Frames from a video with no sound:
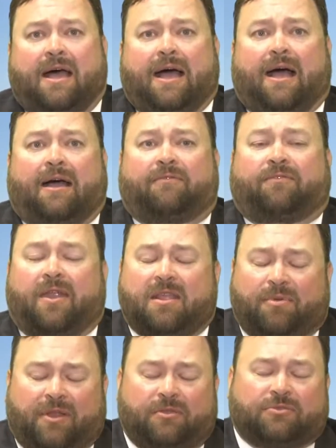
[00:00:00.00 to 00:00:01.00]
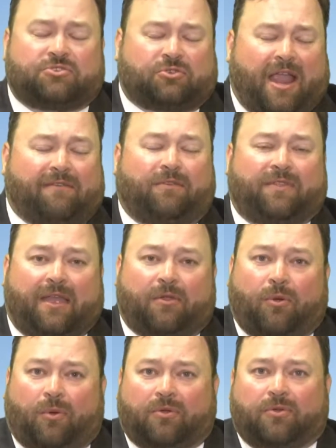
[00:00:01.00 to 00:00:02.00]
Uh, for anybody who's traveled that
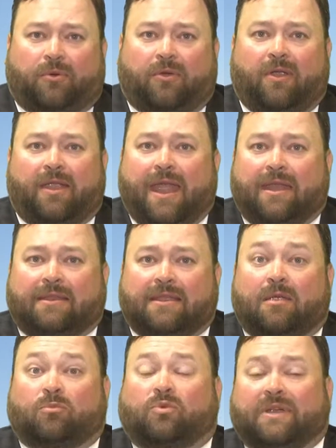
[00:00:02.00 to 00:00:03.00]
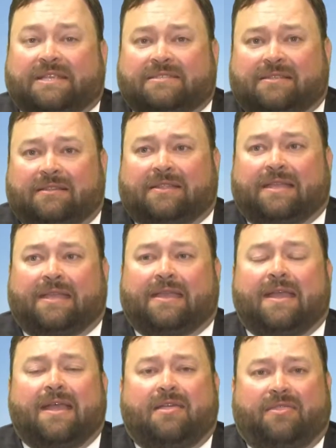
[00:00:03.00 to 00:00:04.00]
corridor anytime
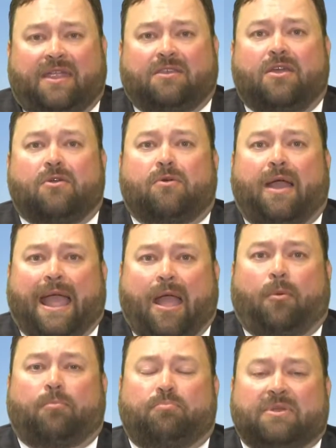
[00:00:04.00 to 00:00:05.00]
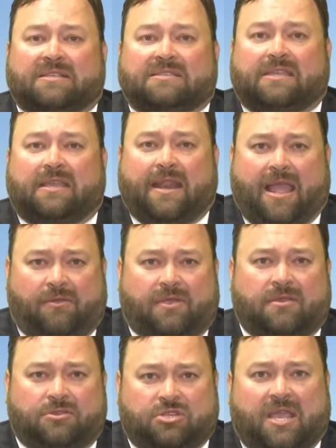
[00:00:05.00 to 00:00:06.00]
recently, they know how busy and how
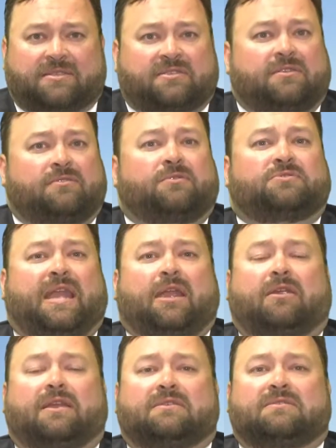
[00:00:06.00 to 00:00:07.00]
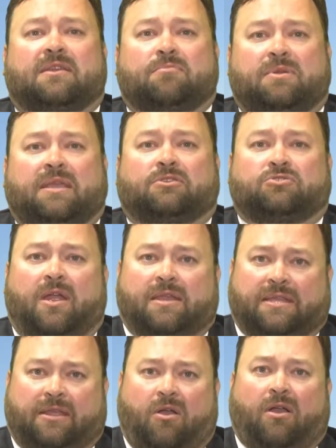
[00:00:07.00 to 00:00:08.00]
congested those areas can be
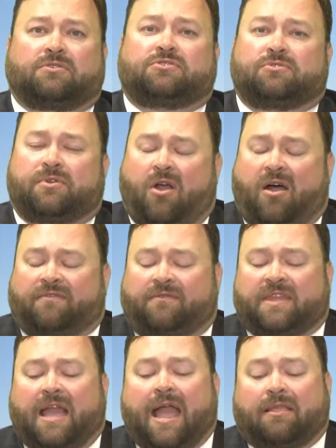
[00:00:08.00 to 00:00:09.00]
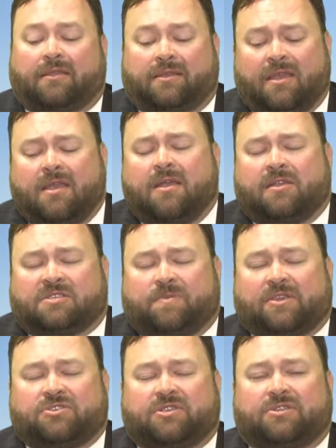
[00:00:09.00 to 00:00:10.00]
trying to get onto and off of the island,
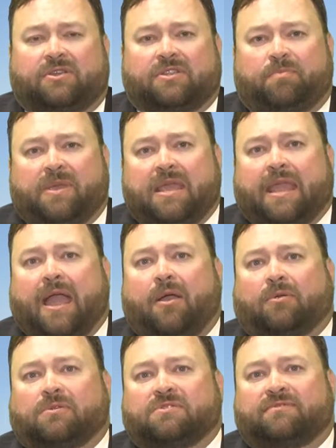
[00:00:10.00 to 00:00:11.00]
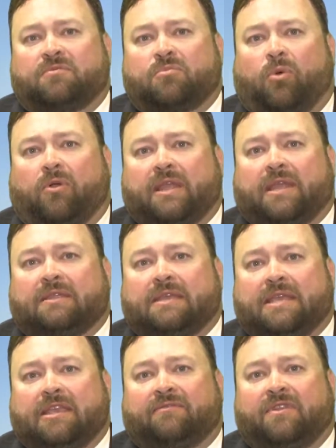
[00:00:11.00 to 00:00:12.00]
especially during the peak hours of the morning and
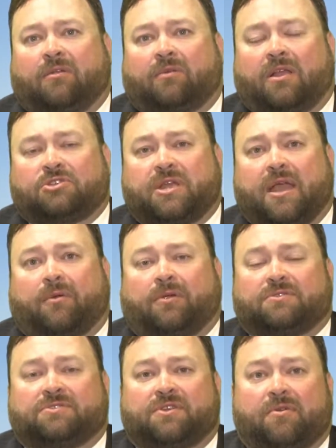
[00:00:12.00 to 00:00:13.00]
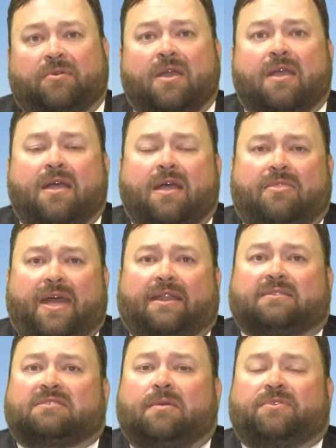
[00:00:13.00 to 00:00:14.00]
the evening rush hours. So that
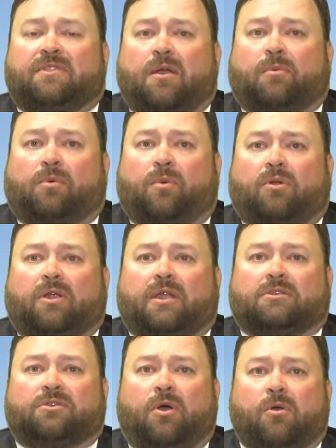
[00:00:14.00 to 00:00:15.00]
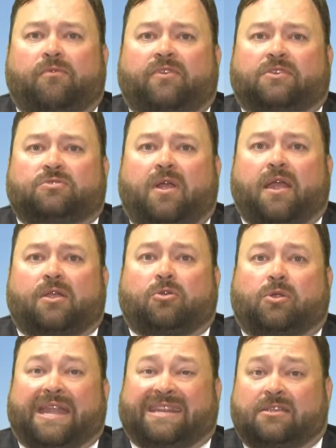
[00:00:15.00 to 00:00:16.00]
is something that we're working to hopefully try and
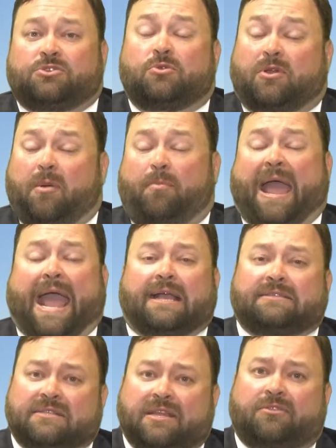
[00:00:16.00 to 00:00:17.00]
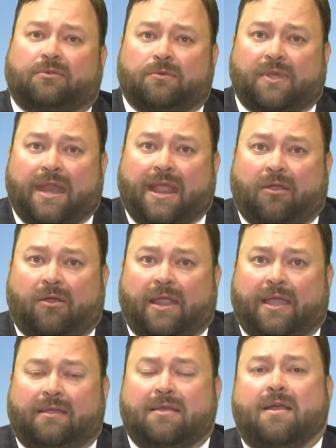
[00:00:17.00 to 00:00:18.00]
create additional capacity through that
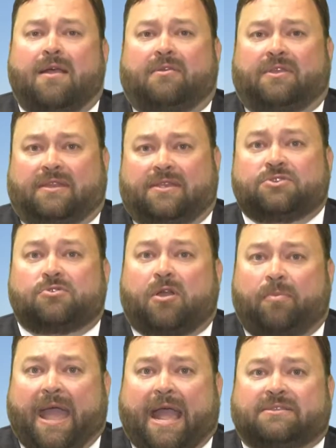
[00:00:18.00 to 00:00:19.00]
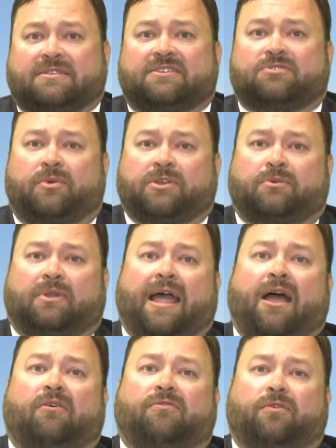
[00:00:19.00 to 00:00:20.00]
area. The additional capacity is going to
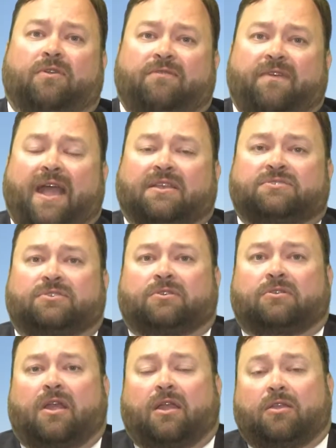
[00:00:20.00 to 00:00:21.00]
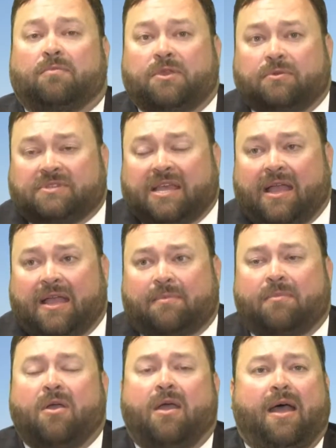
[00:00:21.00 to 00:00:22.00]
allow for a faster uh, commute
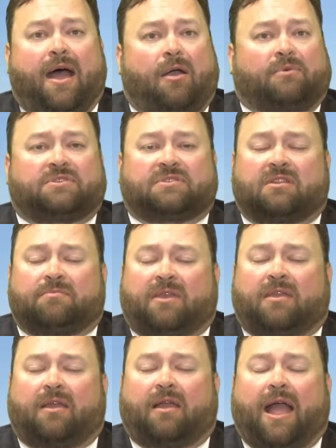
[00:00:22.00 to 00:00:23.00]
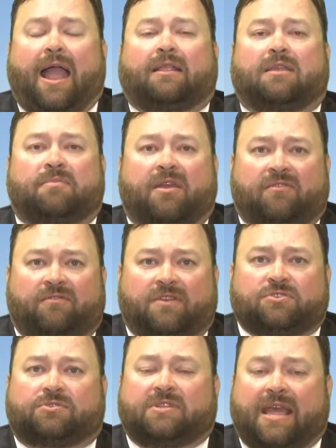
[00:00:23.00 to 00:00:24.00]
time, uh, which is going to be highly
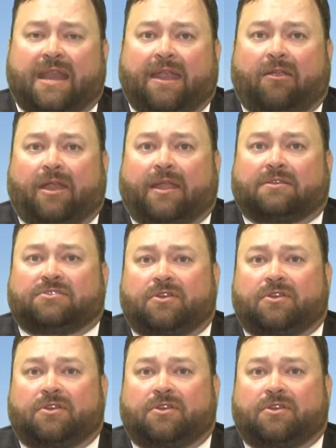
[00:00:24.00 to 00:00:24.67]
beneficial to that area.